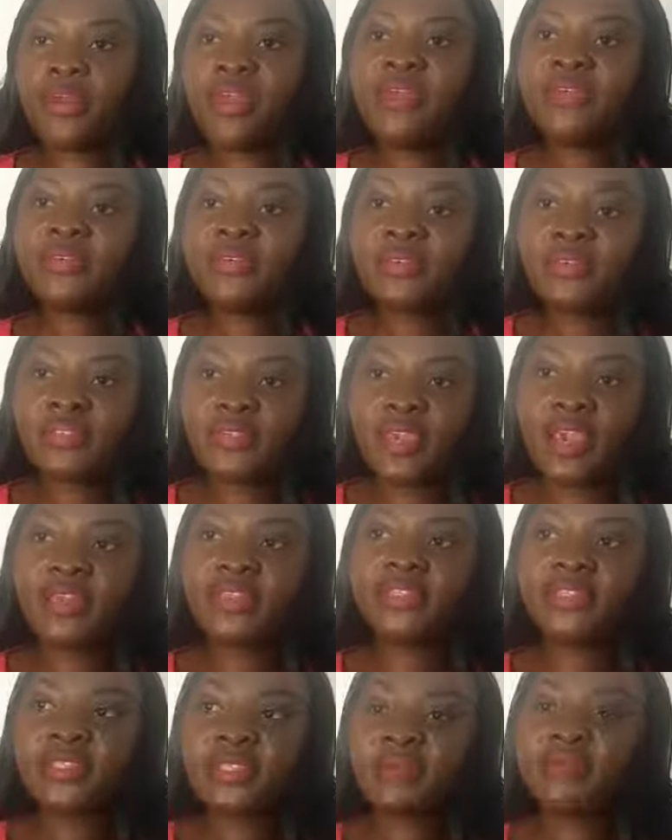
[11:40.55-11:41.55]
Set
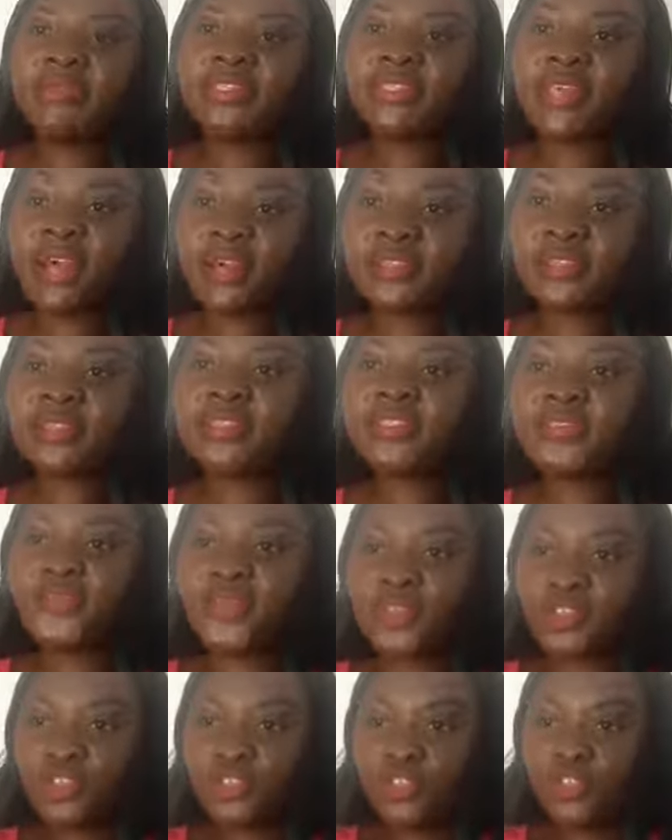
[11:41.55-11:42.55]
some tasks for
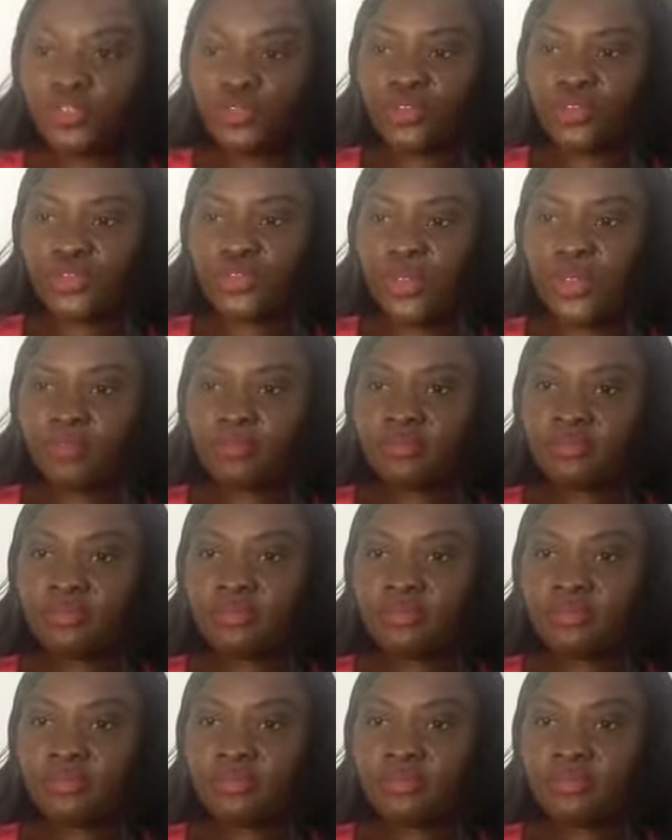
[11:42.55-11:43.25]
the children.